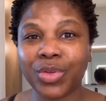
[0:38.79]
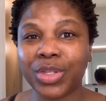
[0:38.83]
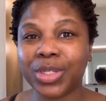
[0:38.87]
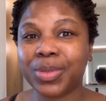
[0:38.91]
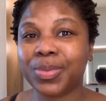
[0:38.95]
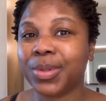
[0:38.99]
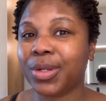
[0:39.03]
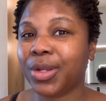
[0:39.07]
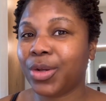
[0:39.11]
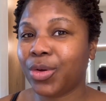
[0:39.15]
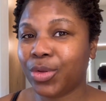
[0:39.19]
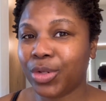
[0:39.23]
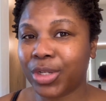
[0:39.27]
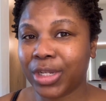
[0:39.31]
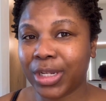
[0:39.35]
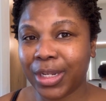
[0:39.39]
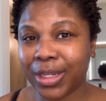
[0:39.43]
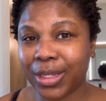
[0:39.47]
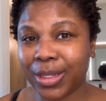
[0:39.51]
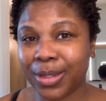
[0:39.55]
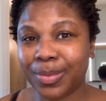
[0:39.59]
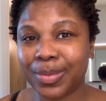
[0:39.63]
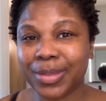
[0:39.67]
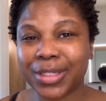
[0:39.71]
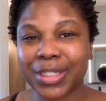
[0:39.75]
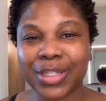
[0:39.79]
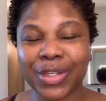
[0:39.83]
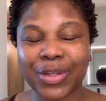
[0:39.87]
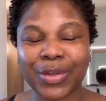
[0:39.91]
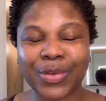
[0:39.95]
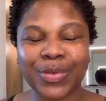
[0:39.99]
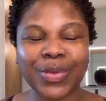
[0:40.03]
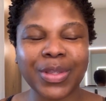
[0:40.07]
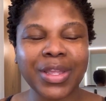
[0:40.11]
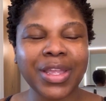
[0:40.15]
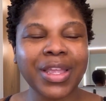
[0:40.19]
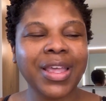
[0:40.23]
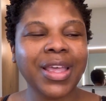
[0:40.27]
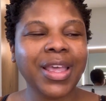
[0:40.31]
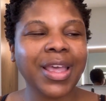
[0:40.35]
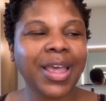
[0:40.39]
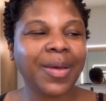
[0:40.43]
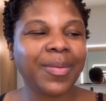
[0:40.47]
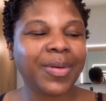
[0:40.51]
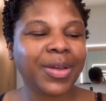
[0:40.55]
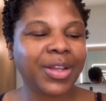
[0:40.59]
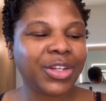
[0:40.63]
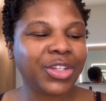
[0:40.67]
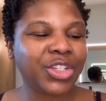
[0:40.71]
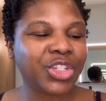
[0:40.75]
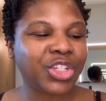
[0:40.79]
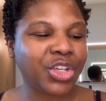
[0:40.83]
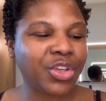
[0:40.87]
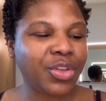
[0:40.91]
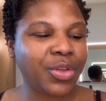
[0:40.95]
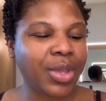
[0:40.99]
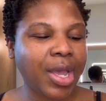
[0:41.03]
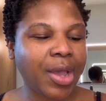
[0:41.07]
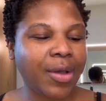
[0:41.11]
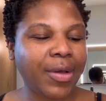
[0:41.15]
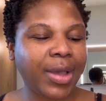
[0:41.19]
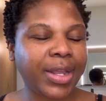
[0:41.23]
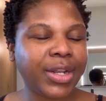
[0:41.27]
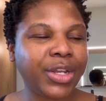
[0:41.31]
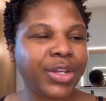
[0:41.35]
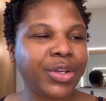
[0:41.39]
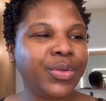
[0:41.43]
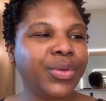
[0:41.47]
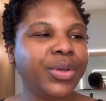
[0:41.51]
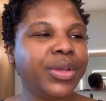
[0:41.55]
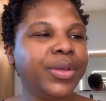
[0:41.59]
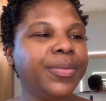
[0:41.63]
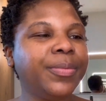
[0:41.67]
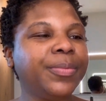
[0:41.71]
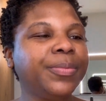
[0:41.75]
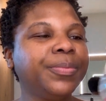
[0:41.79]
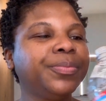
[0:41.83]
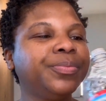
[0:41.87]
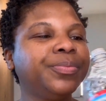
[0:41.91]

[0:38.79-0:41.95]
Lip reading: It's been holding up. So I'm gonna show you how I do it.